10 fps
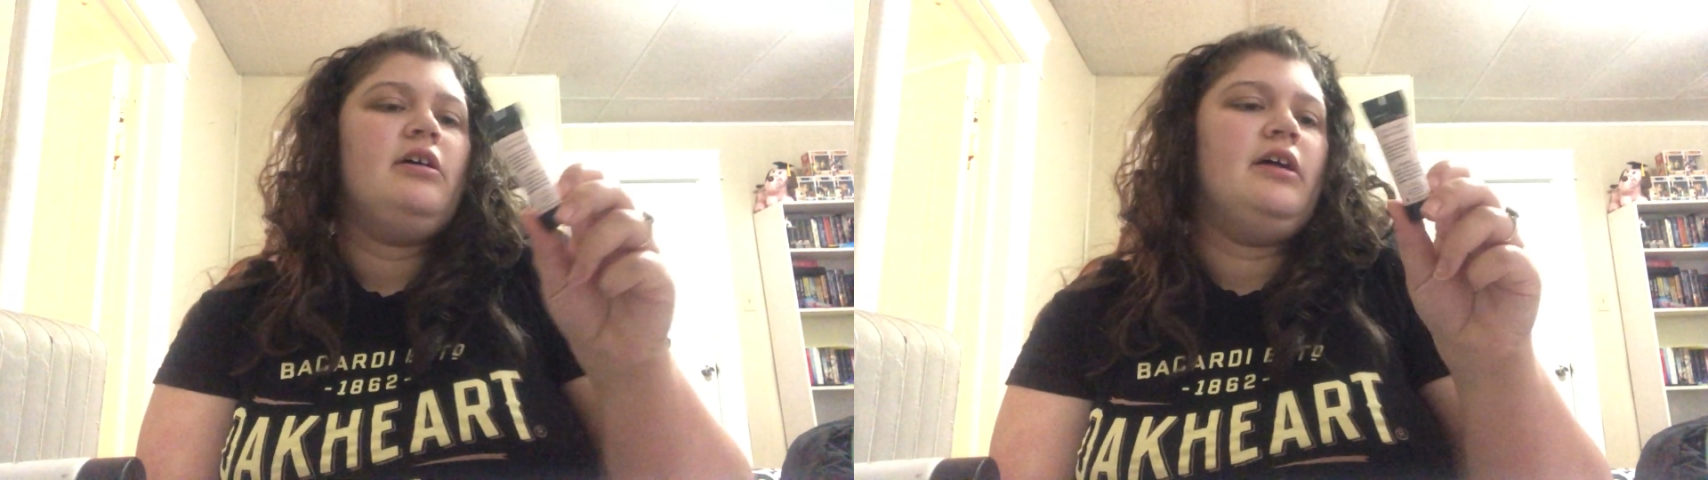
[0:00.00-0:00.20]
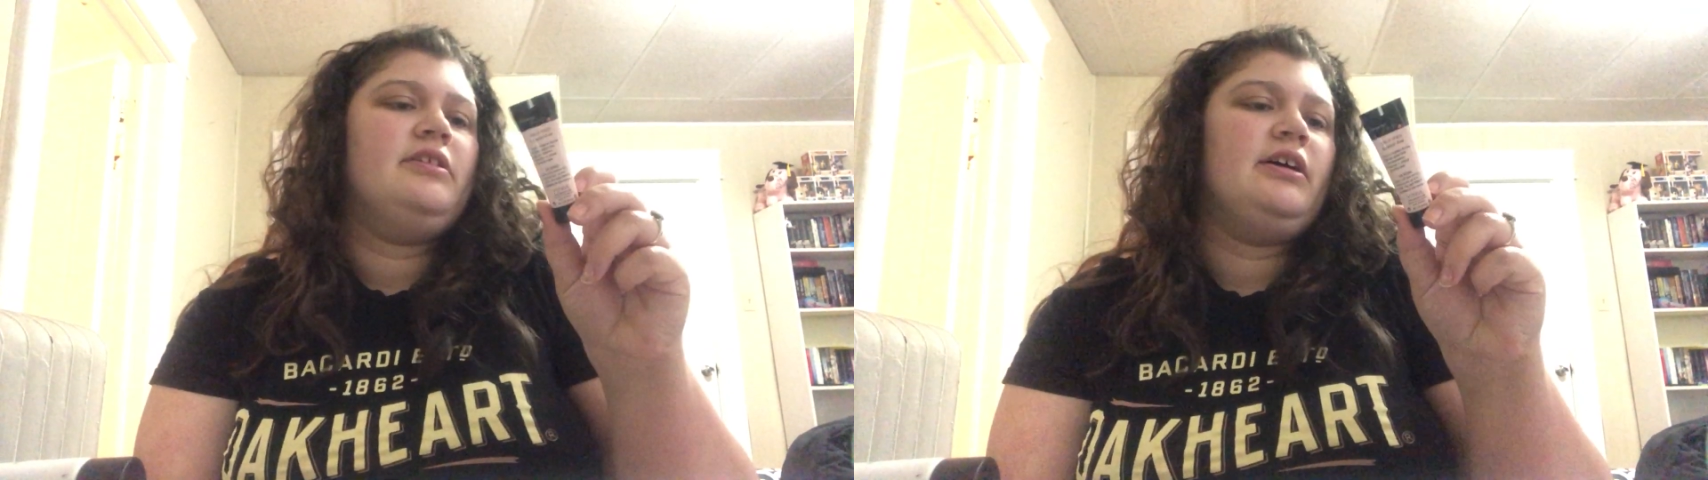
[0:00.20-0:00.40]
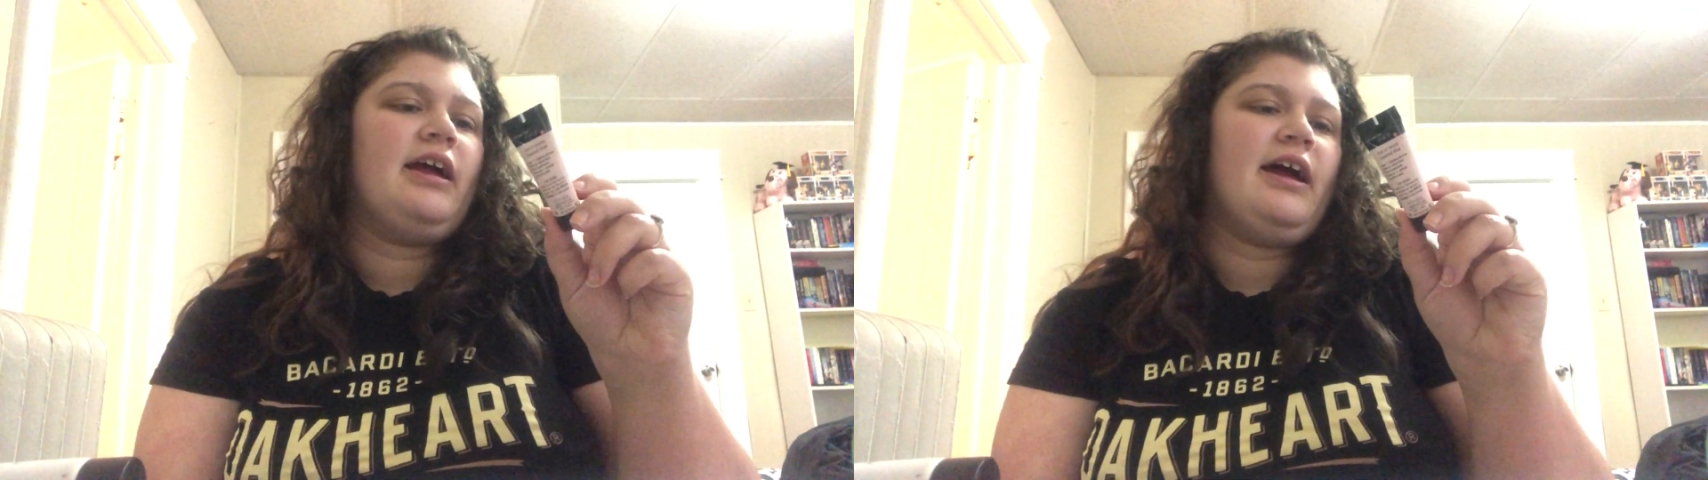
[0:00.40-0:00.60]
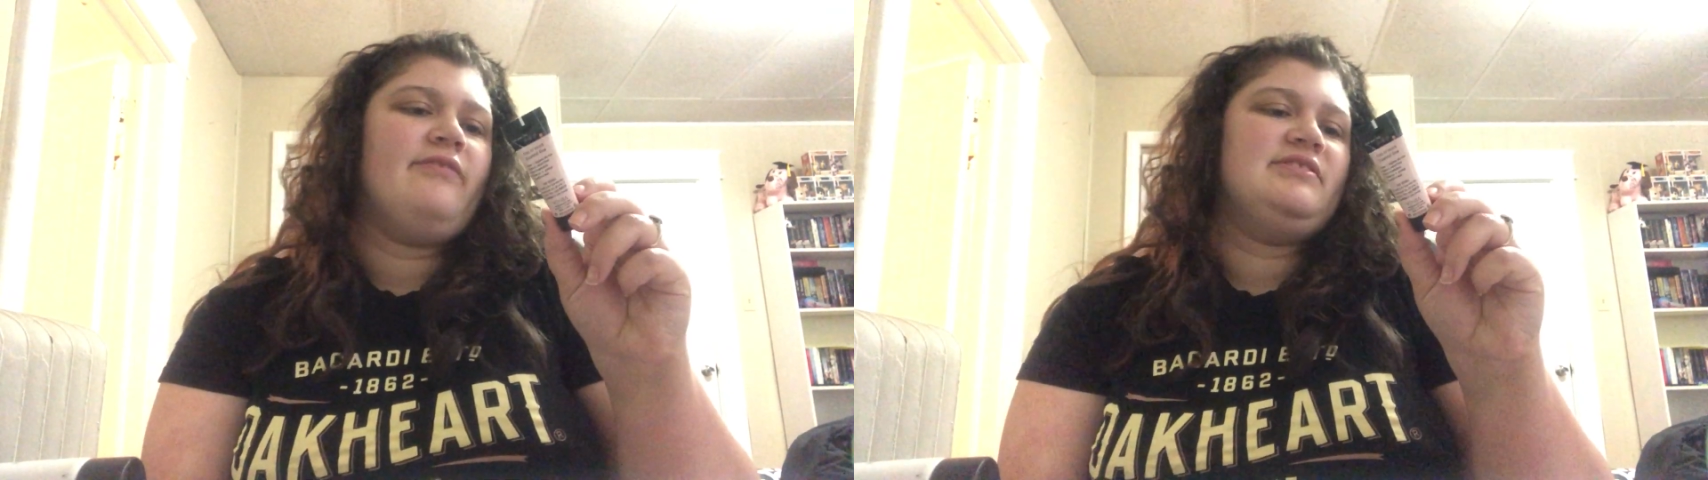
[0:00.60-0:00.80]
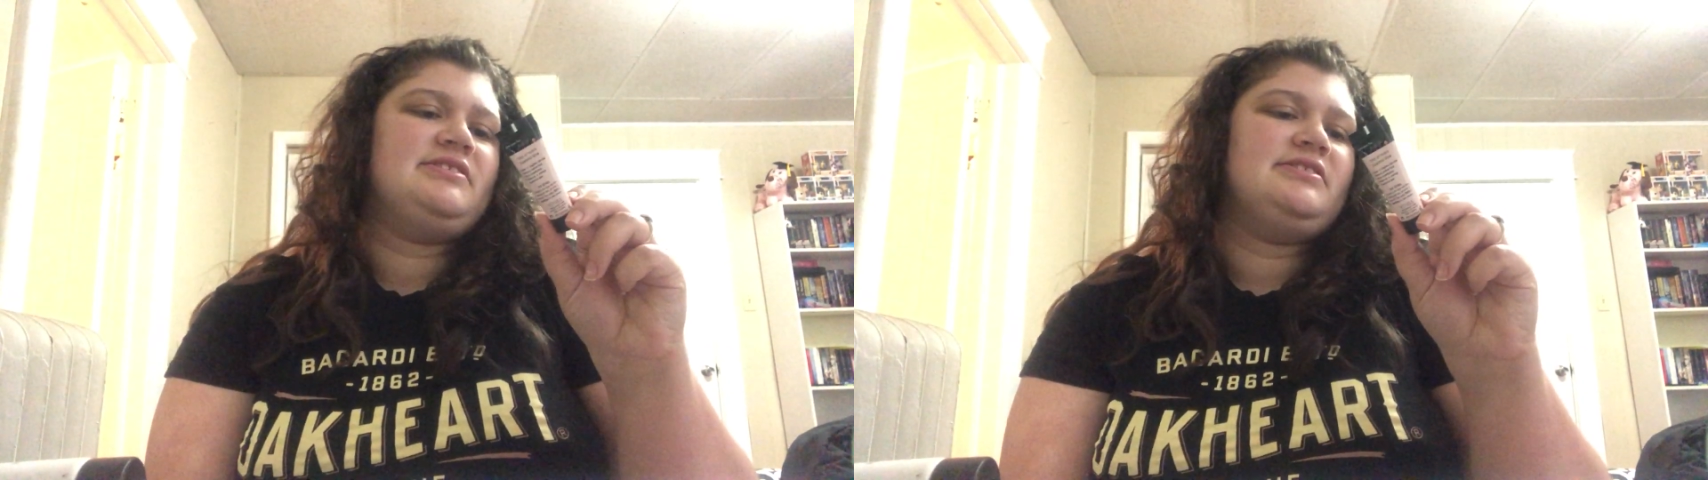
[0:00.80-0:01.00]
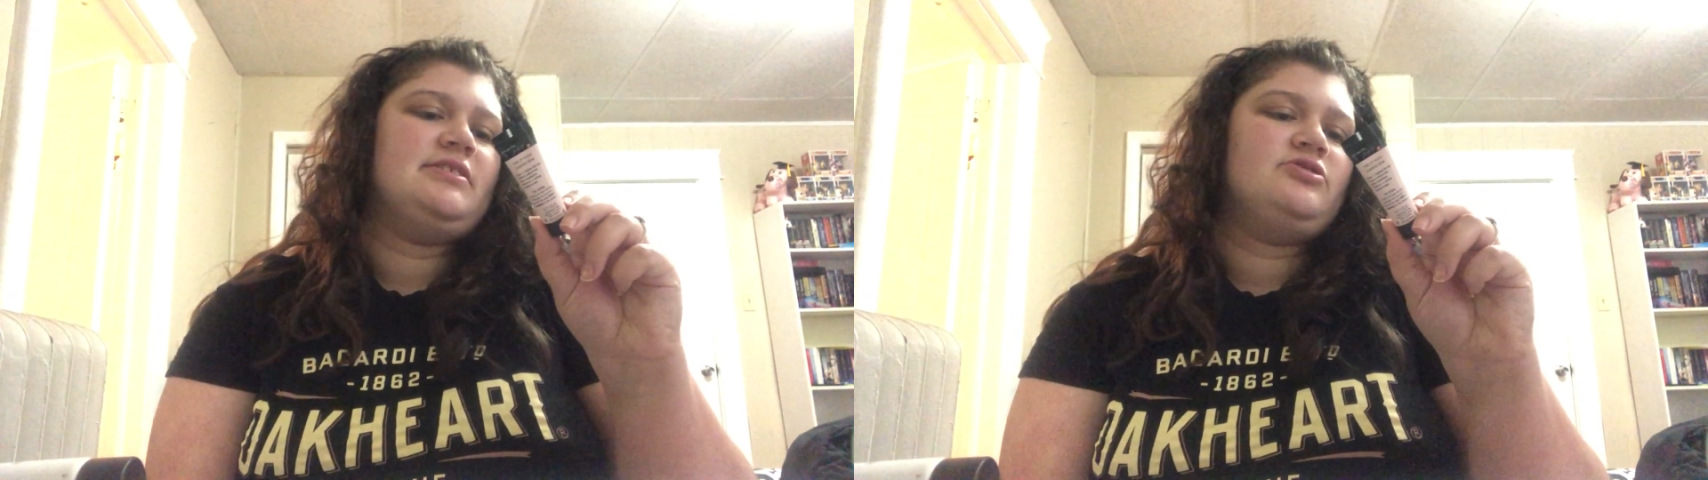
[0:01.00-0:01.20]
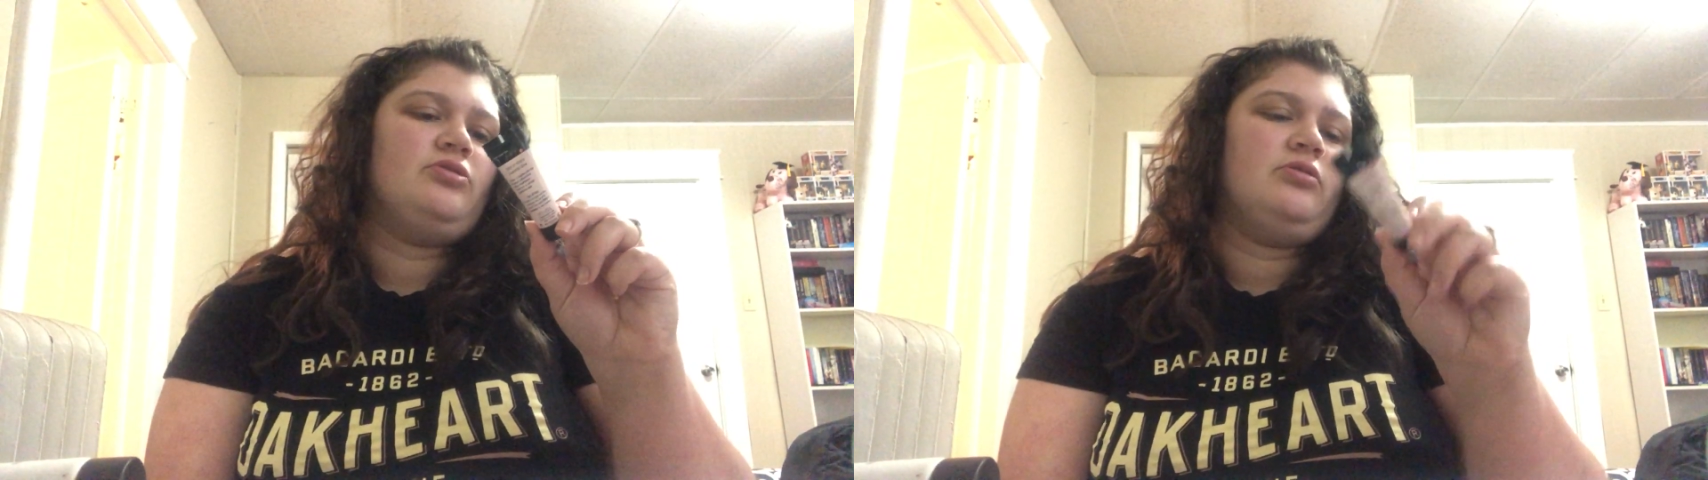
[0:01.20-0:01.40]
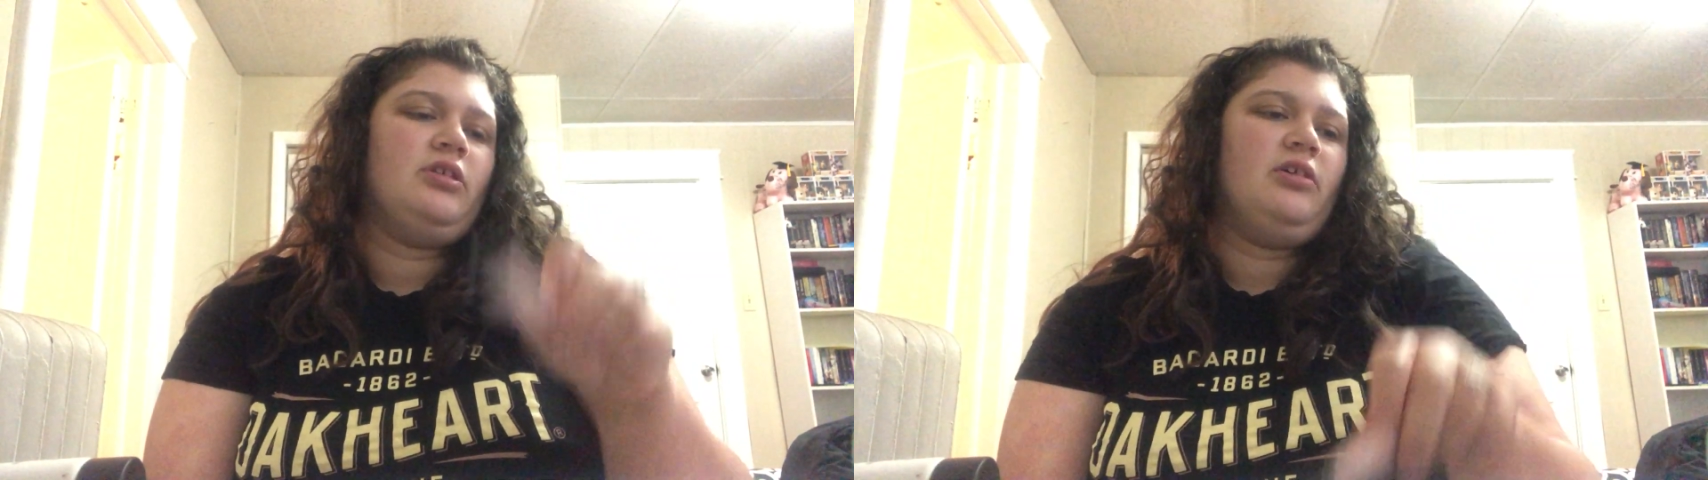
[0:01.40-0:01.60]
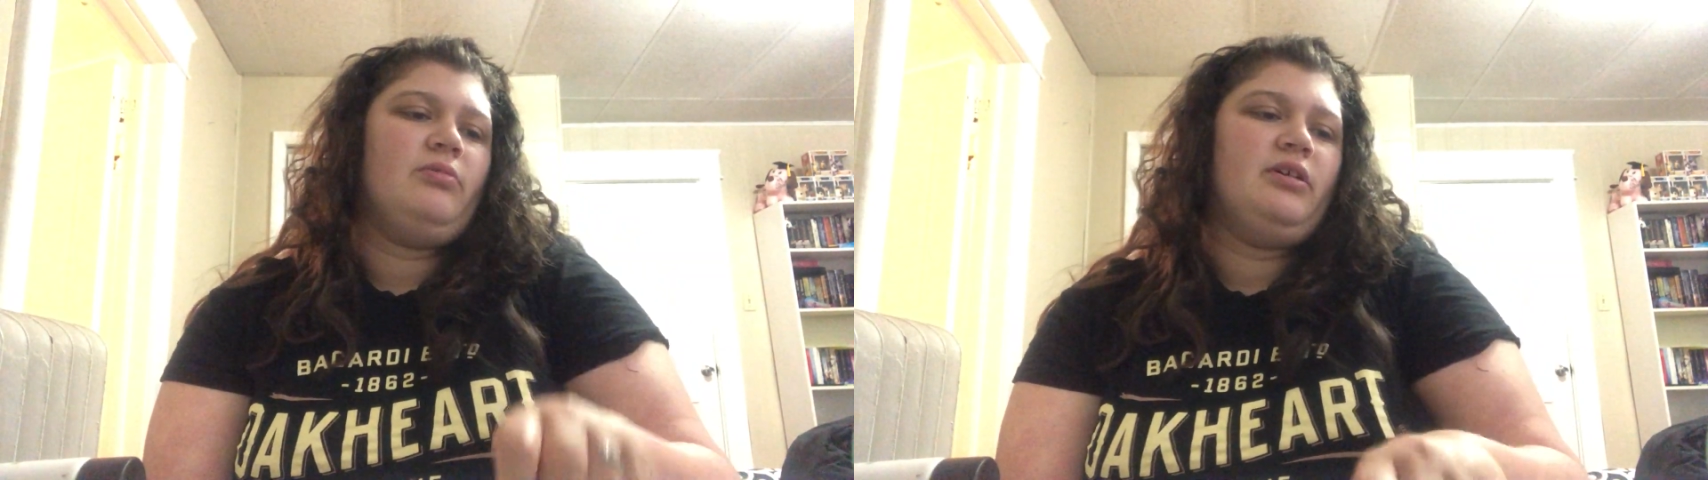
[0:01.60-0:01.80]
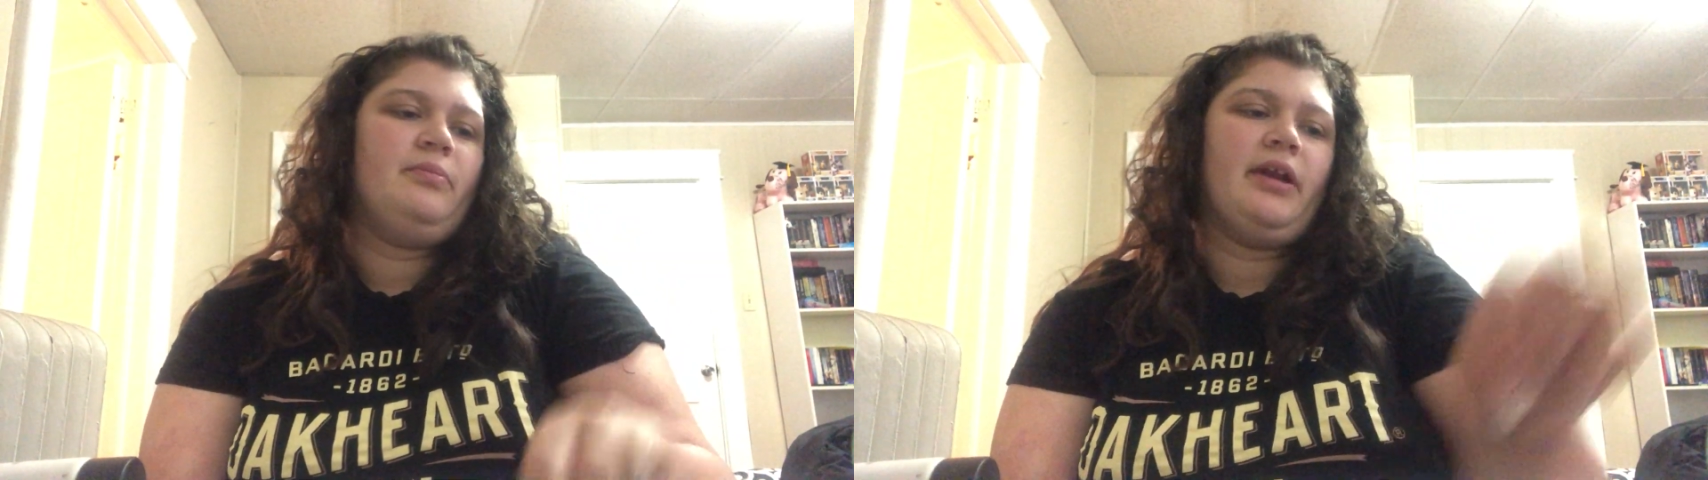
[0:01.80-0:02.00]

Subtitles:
And then I have this Essential Glow one,